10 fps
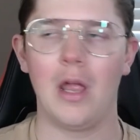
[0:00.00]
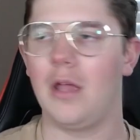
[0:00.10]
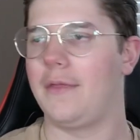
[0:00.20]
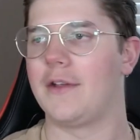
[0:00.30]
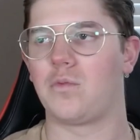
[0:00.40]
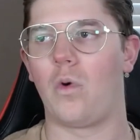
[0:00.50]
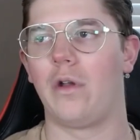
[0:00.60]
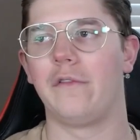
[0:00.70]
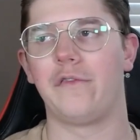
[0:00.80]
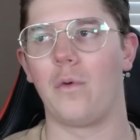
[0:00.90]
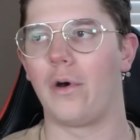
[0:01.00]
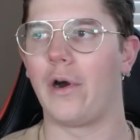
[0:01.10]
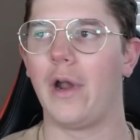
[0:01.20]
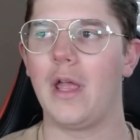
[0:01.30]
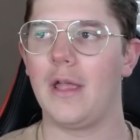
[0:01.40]
There's one for
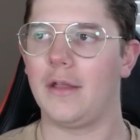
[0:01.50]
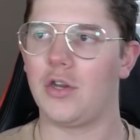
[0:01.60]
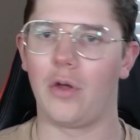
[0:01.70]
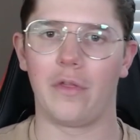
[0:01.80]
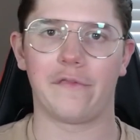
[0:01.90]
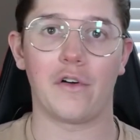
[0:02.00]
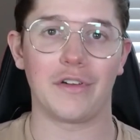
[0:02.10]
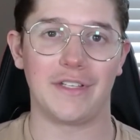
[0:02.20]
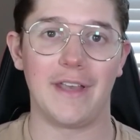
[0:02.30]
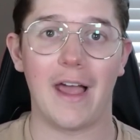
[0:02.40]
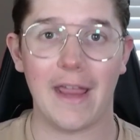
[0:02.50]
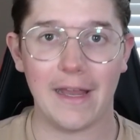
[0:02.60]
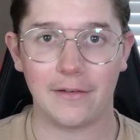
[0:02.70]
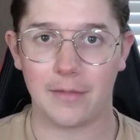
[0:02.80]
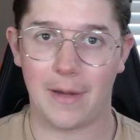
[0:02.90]
the first
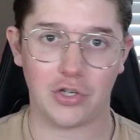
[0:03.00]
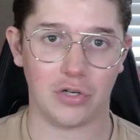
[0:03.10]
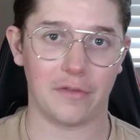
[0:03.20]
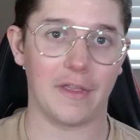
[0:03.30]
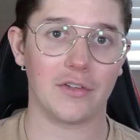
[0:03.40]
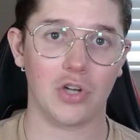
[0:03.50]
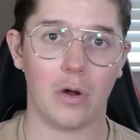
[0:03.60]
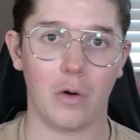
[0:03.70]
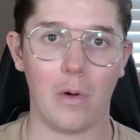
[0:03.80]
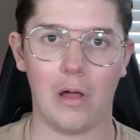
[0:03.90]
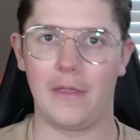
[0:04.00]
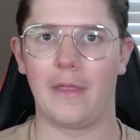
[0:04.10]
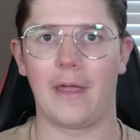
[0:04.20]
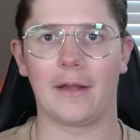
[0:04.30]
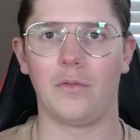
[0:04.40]
night to make sure that things are going well, and then
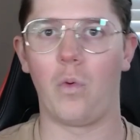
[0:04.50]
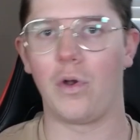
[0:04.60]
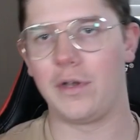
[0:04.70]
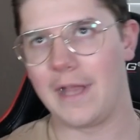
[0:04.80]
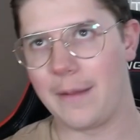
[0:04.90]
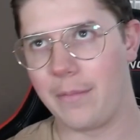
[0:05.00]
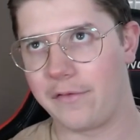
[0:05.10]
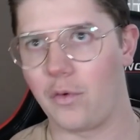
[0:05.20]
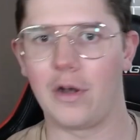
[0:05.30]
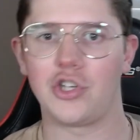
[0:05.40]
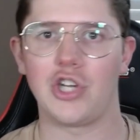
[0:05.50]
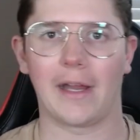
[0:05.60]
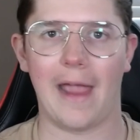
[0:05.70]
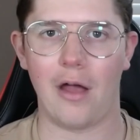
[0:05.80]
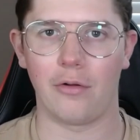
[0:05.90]
like one day before their
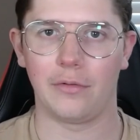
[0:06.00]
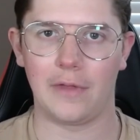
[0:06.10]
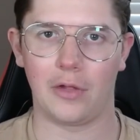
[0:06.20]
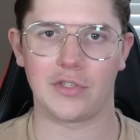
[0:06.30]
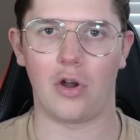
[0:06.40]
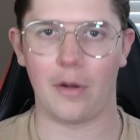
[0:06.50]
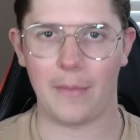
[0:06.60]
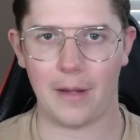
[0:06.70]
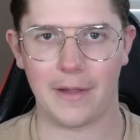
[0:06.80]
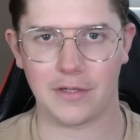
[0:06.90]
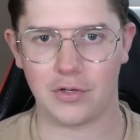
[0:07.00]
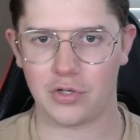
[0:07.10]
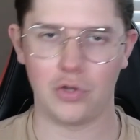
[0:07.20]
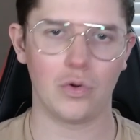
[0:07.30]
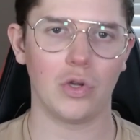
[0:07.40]
checkout, they'll send an automated message. So
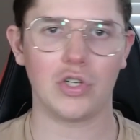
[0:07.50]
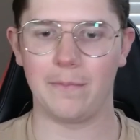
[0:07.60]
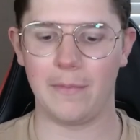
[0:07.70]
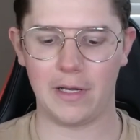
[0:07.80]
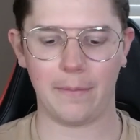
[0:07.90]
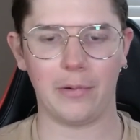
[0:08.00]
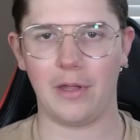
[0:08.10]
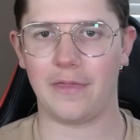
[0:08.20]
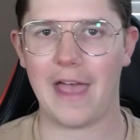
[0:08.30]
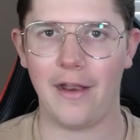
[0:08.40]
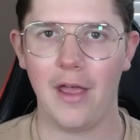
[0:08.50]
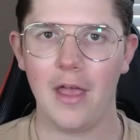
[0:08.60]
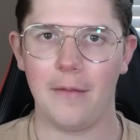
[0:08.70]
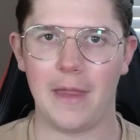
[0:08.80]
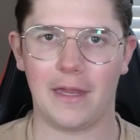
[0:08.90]
you could just manipulate that,
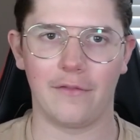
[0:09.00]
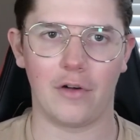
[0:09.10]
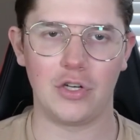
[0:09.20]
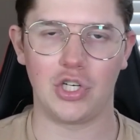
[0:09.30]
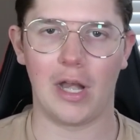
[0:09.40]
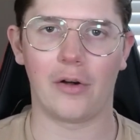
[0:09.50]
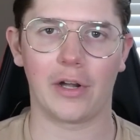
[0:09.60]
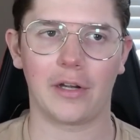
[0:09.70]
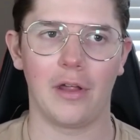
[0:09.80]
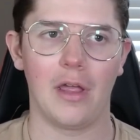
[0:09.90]
make it very generic